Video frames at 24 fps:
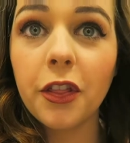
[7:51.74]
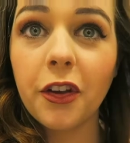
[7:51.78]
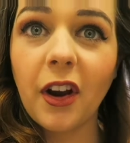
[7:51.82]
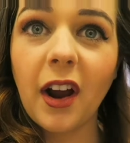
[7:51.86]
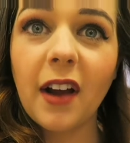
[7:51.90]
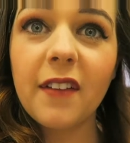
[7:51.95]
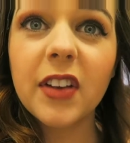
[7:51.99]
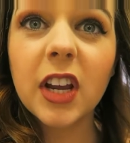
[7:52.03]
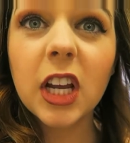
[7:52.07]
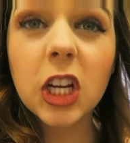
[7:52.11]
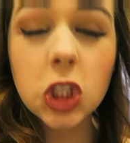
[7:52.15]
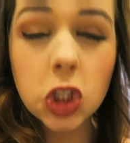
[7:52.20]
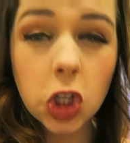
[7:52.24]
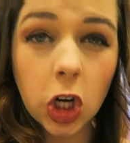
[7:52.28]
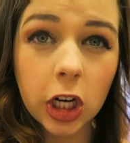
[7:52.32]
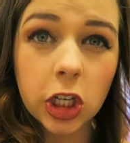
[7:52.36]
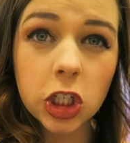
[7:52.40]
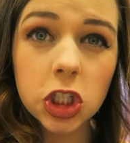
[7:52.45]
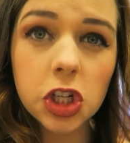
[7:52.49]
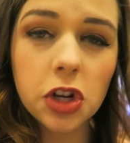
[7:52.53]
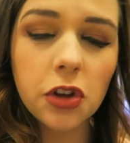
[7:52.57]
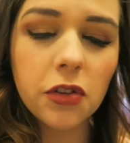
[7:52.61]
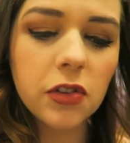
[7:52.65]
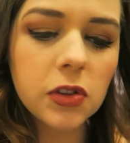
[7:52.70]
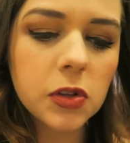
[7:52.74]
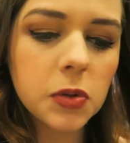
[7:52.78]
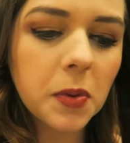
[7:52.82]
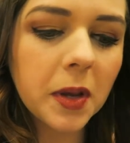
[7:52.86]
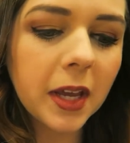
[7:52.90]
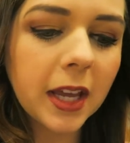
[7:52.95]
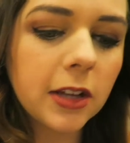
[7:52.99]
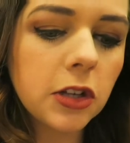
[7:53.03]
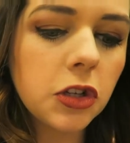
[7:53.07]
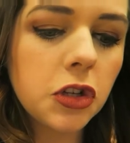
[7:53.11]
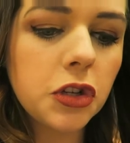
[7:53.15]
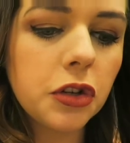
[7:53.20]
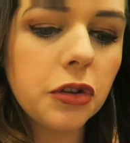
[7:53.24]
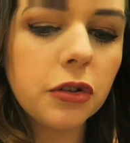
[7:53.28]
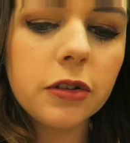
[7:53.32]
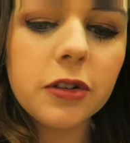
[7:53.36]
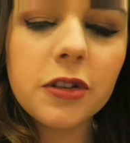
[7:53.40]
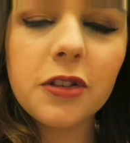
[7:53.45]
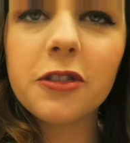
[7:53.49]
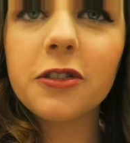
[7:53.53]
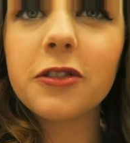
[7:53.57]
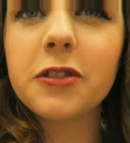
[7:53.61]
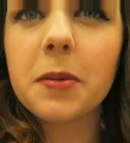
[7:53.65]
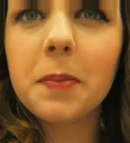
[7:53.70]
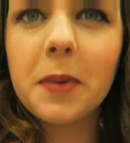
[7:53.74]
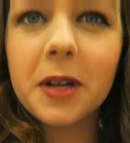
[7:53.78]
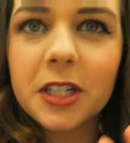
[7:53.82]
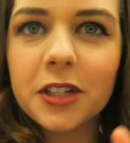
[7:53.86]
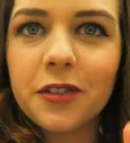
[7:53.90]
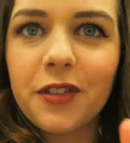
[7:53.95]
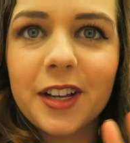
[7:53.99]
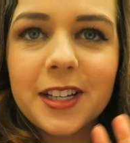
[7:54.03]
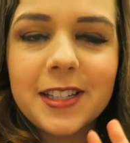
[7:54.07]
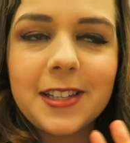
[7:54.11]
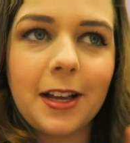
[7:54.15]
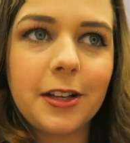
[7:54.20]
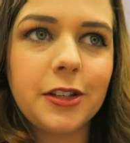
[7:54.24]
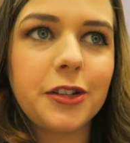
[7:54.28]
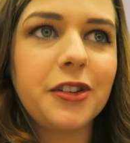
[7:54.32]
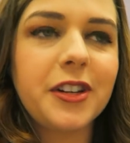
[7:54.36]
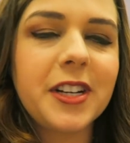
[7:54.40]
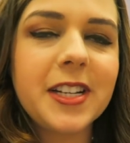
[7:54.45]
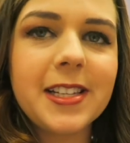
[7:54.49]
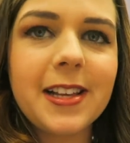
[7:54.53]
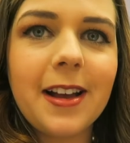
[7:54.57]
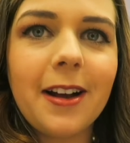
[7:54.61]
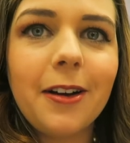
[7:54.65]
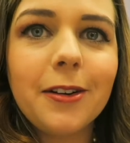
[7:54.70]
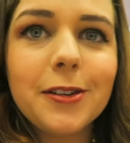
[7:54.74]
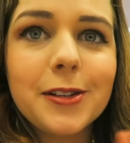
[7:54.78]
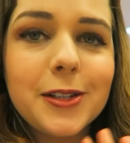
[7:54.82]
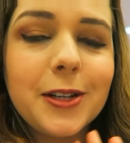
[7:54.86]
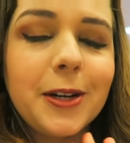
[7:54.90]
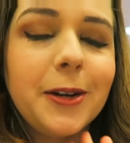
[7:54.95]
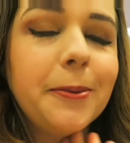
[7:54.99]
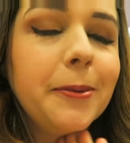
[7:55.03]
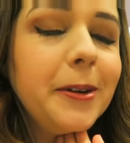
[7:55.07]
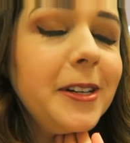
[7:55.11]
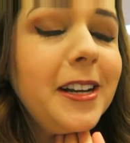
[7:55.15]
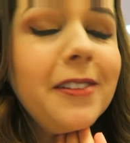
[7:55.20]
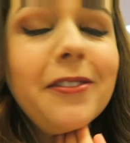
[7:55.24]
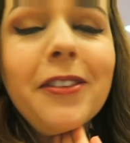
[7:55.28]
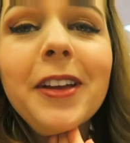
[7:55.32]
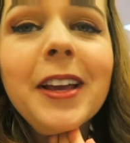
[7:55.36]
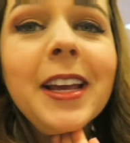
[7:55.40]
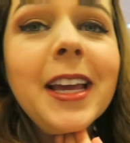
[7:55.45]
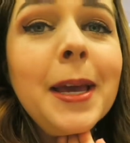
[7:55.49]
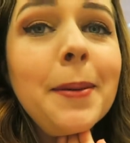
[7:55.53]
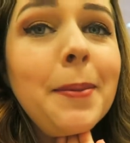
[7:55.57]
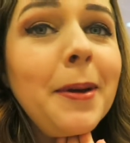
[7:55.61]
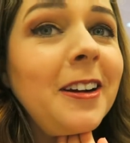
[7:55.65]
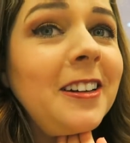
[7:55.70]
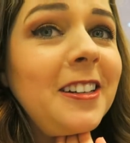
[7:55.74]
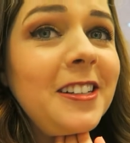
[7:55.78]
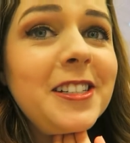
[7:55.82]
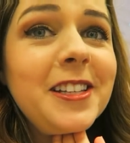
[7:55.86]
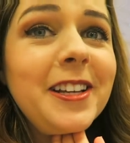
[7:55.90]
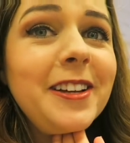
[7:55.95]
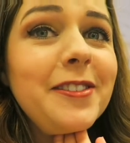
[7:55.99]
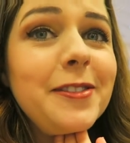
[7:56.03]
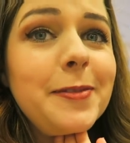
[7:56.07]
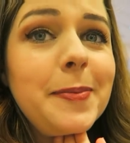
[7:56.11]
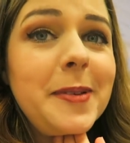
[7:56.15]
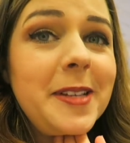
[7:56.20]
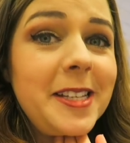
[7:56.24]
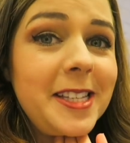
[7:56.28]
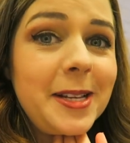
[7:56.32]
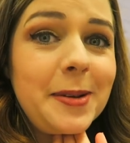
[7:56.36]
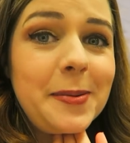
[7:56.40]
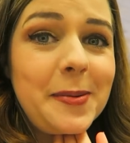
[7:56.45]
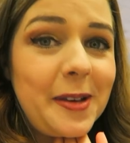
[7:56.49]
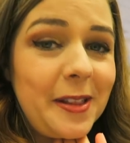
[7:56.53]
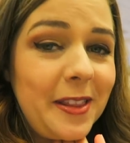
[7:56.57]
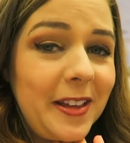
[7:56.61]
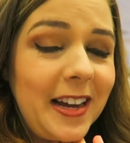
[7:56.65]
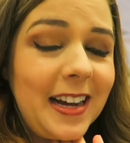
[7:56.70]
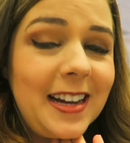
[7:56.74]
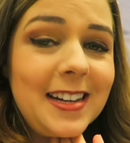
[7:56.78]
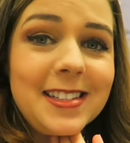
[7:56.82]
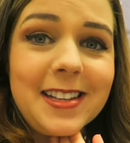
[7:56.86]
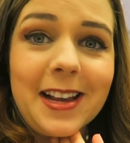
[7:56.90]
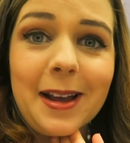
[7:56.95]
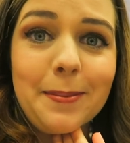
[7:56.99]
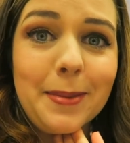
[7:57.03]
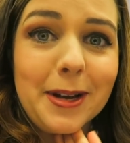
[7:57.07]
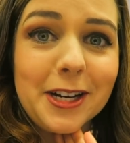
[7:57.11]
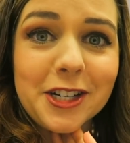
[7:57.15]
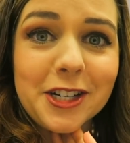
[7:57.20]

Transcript: They're having a trunk show this weekend too, so there's a bunch of accessories out, so we're definitely keeping ourselves busy while the guys get